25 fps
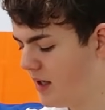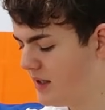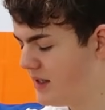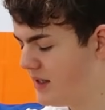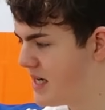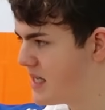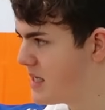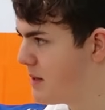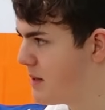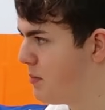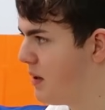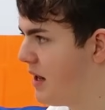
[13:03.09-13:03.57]

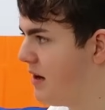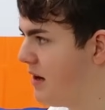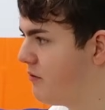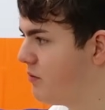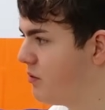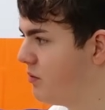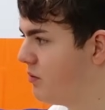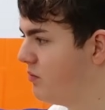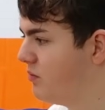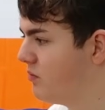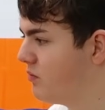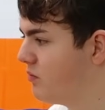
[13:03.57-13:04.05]
Discipline
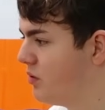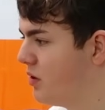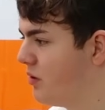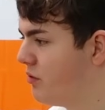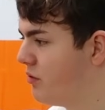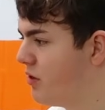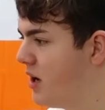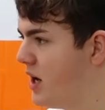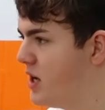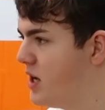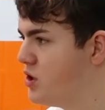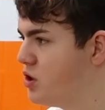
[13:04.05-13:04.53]
from the
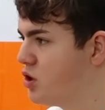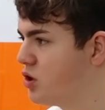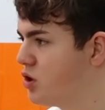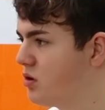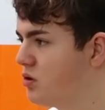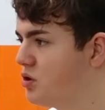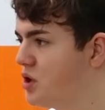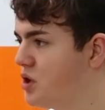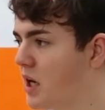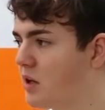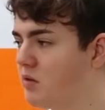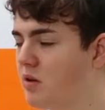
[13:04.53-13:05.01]

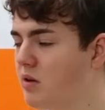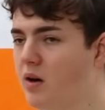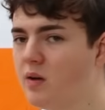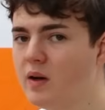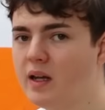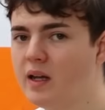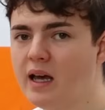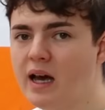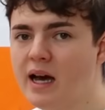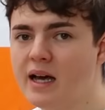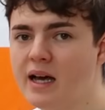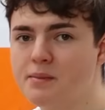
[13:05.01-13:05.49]
French. Jack
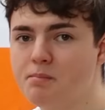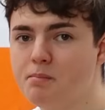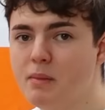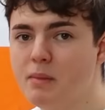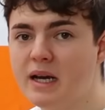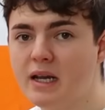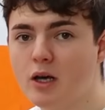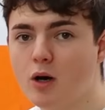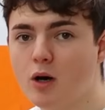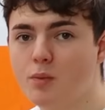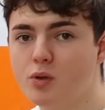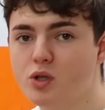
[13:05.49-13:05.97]
Rowley had
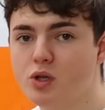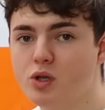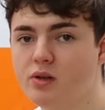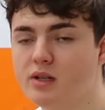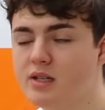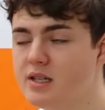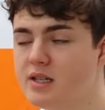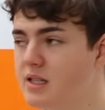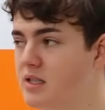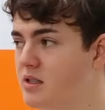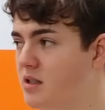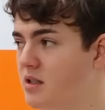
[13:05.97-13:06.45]
many
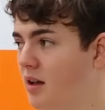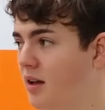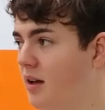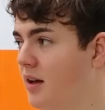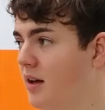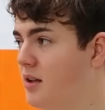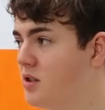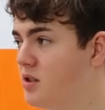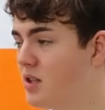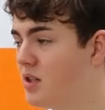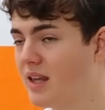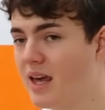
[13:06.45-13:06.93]
opportunities to
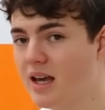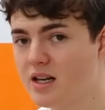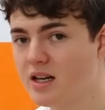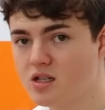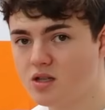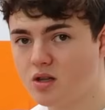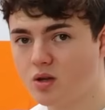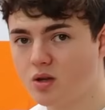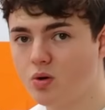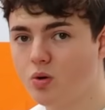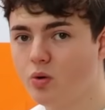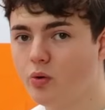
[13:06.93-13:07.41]
kick
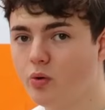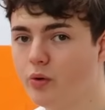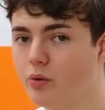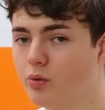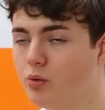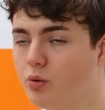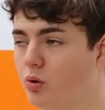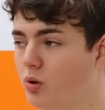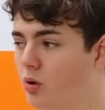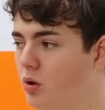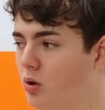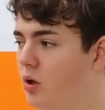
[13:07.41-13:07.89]
to the
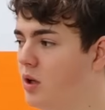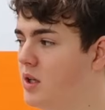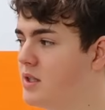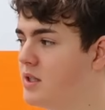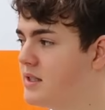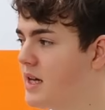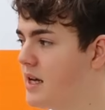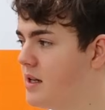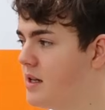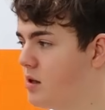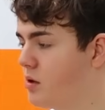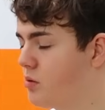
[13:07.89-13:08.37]
corner or
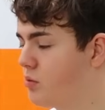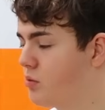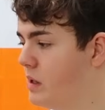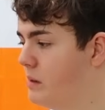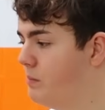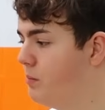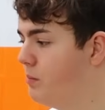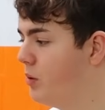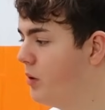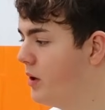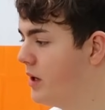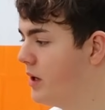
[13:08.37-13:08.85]
take the
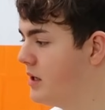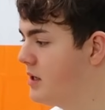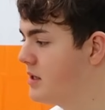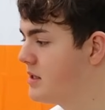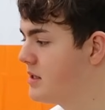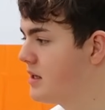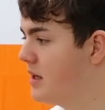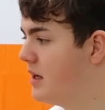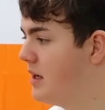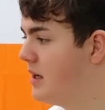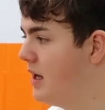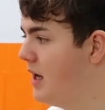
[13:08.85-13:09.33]
3
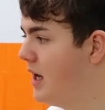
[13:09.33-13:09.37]
points.